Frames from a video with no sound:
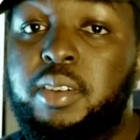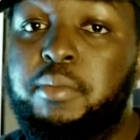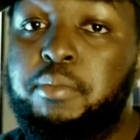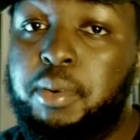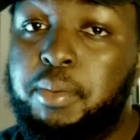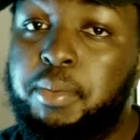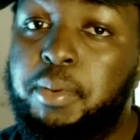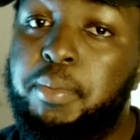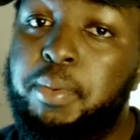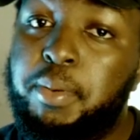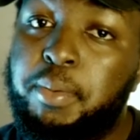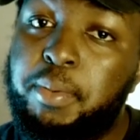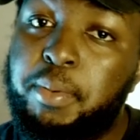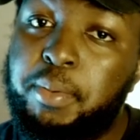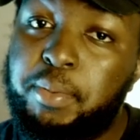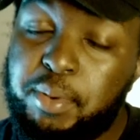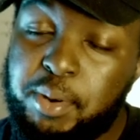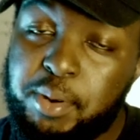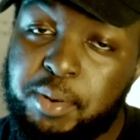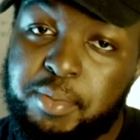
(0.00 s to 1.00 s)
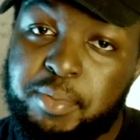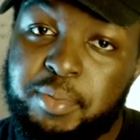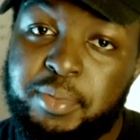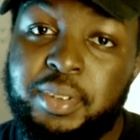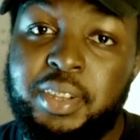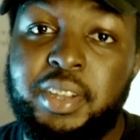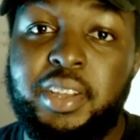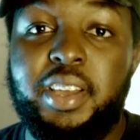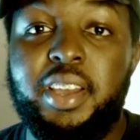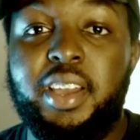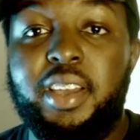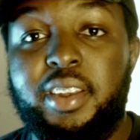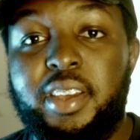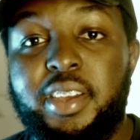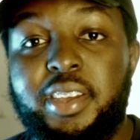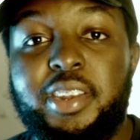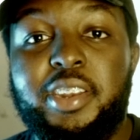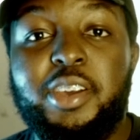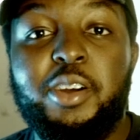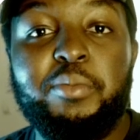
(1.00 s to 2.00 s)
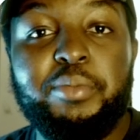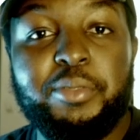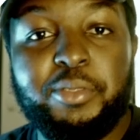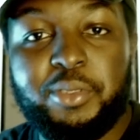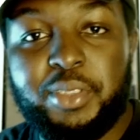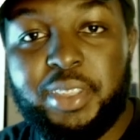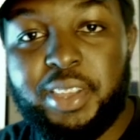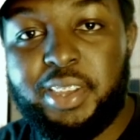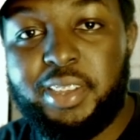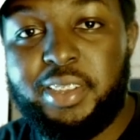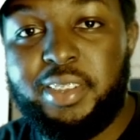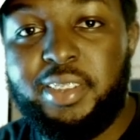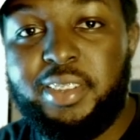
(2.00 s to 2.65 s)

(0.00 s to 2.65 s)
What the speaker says: boom, boom, boom, boom, boom, and I can help you with it.